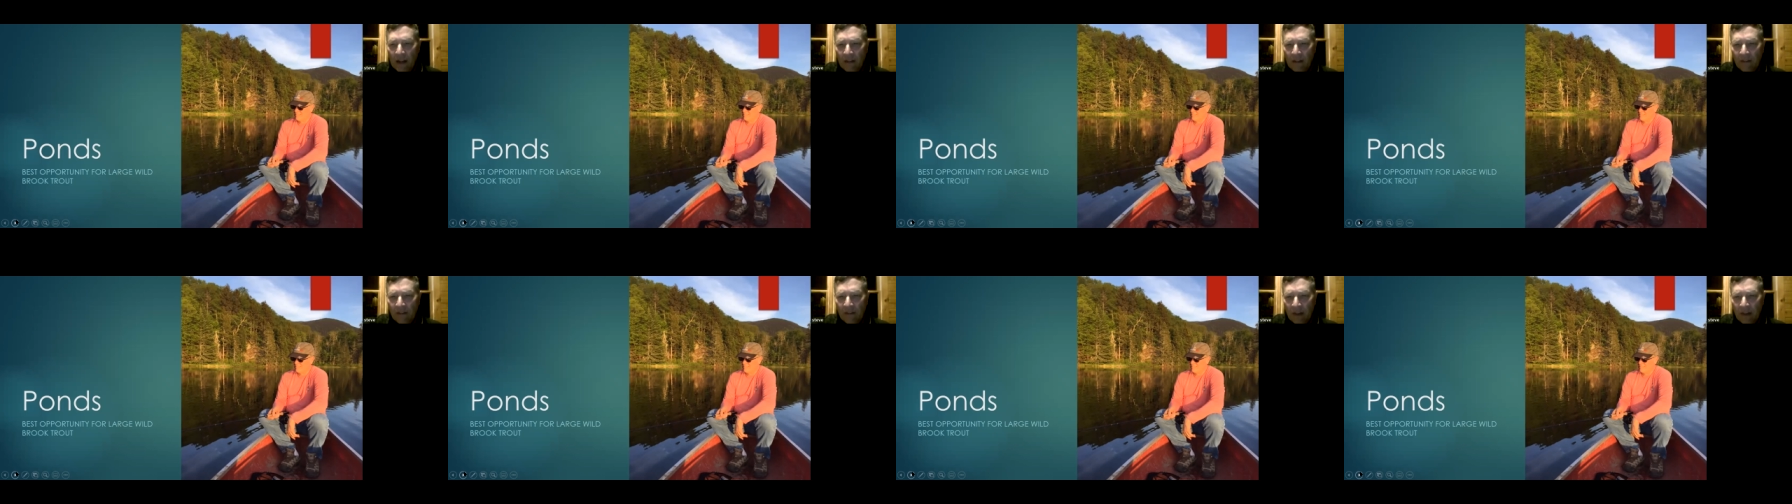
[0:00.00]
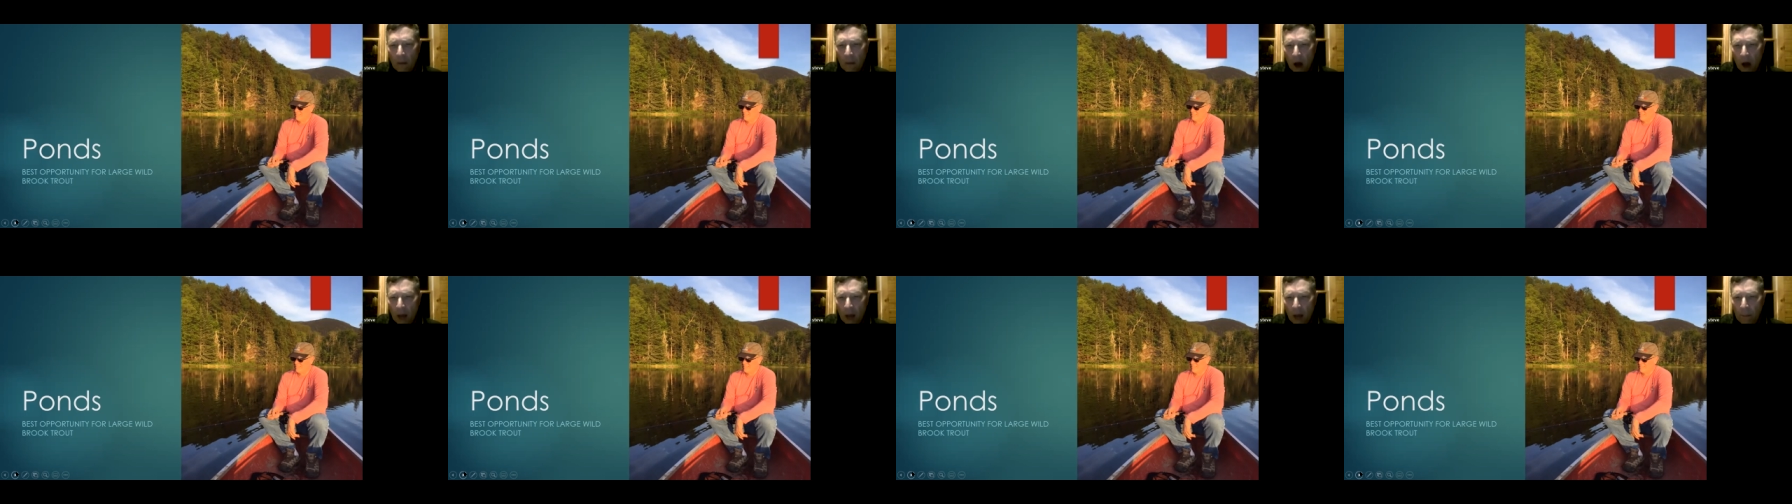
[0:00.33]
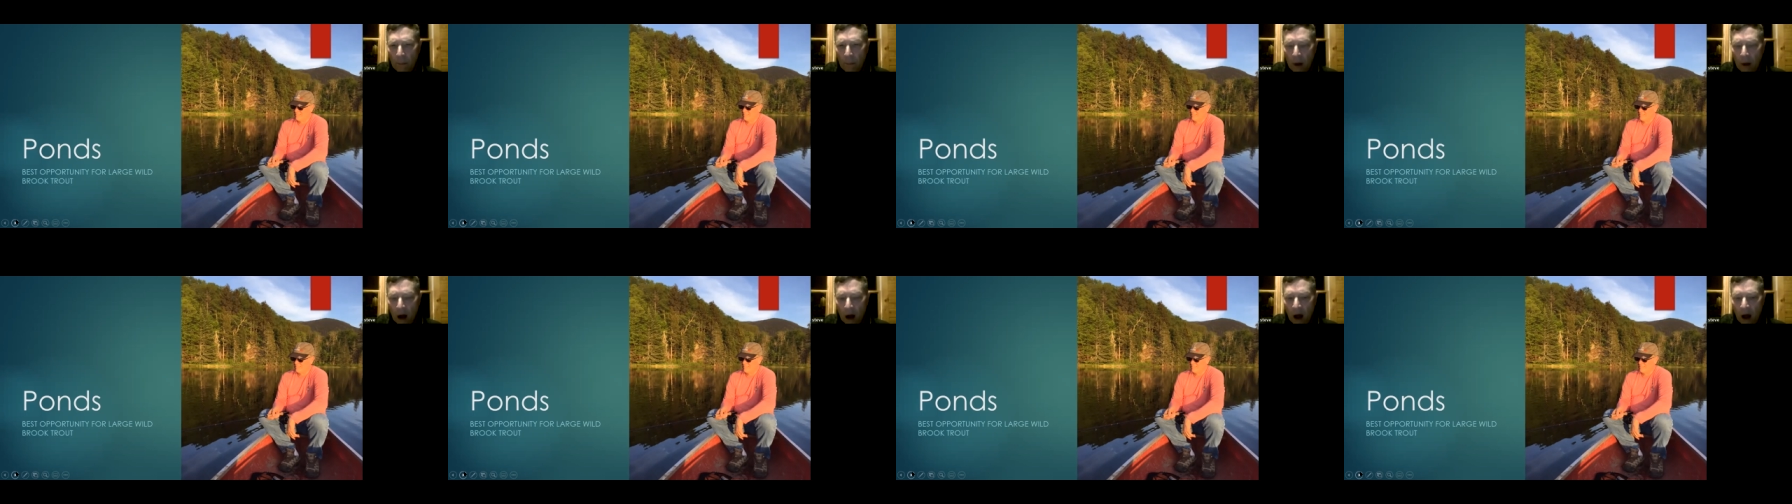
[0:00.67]
some odd
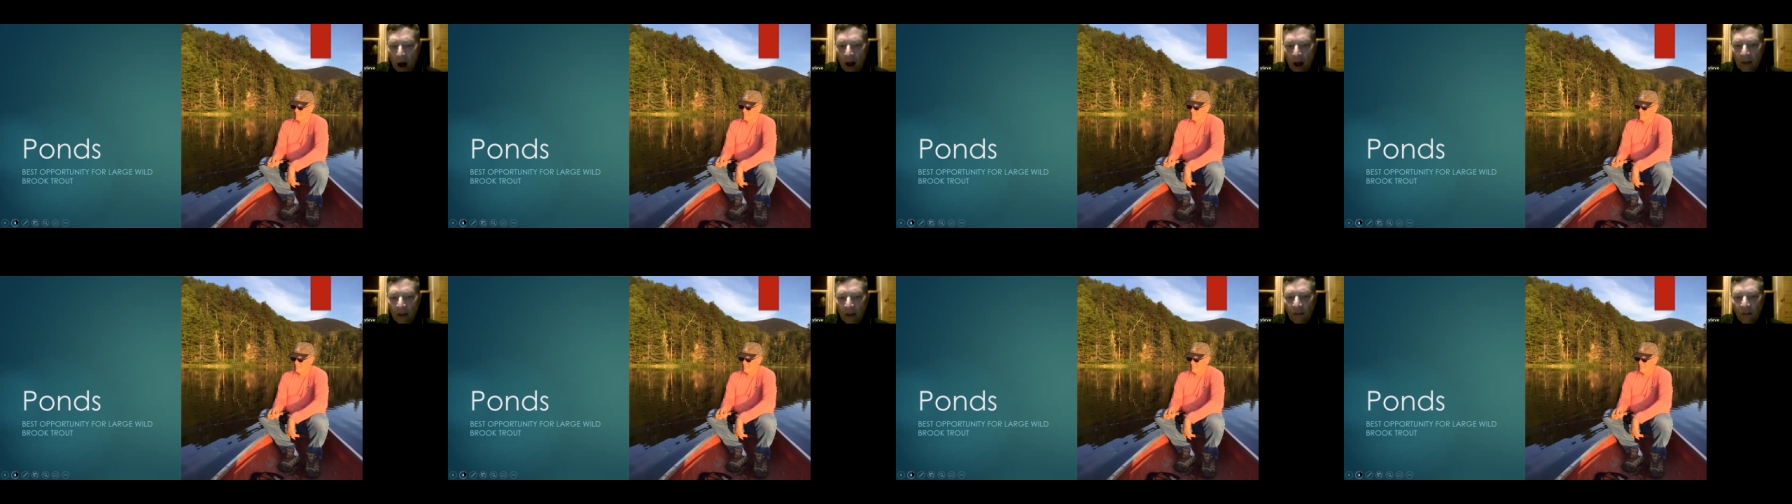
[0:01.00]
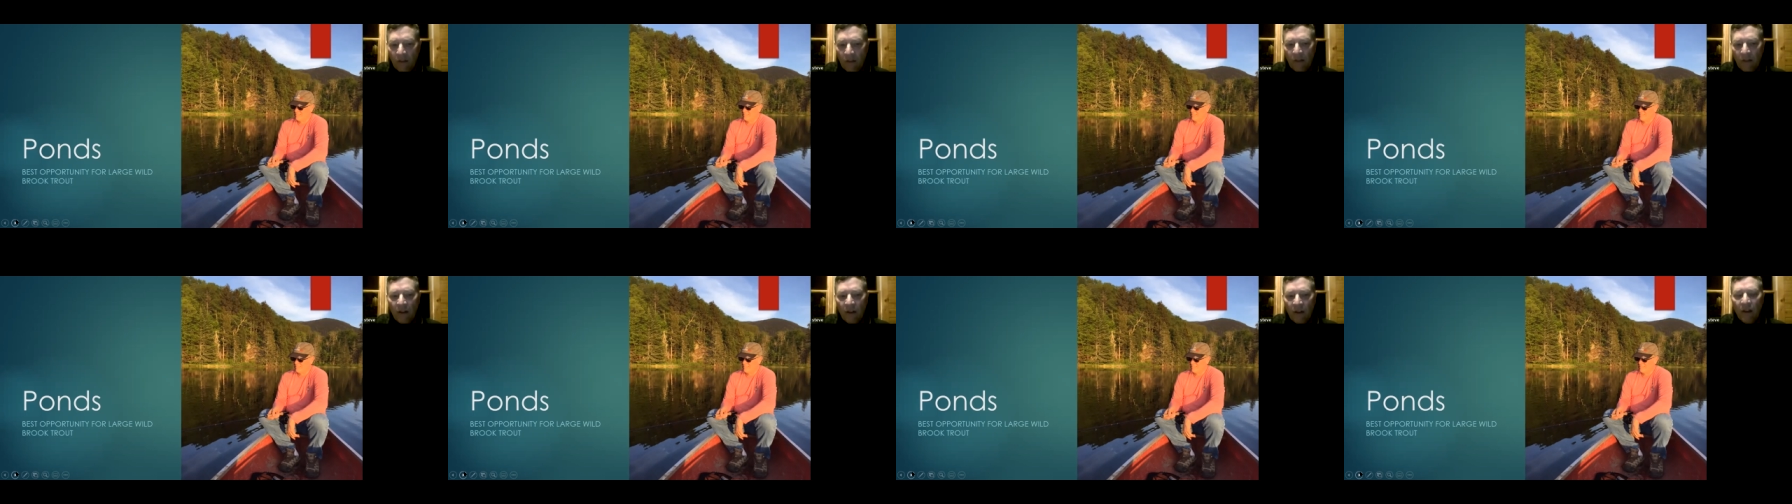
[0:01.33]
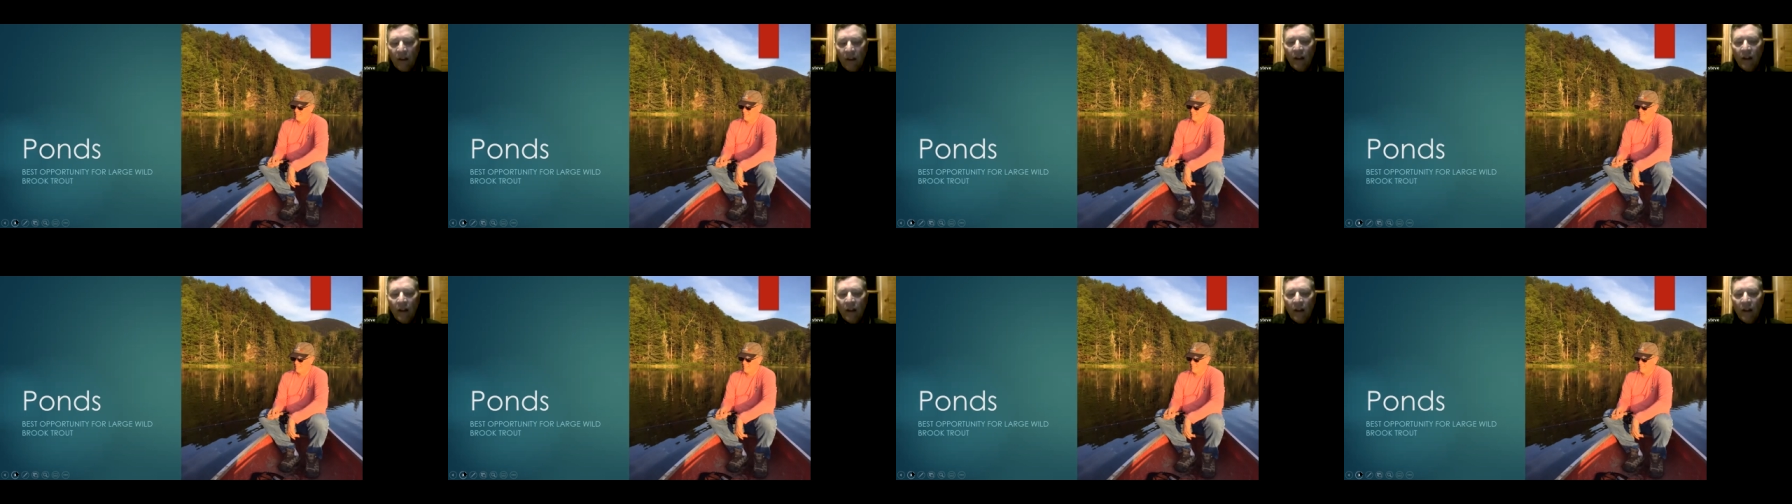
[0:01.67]
ponds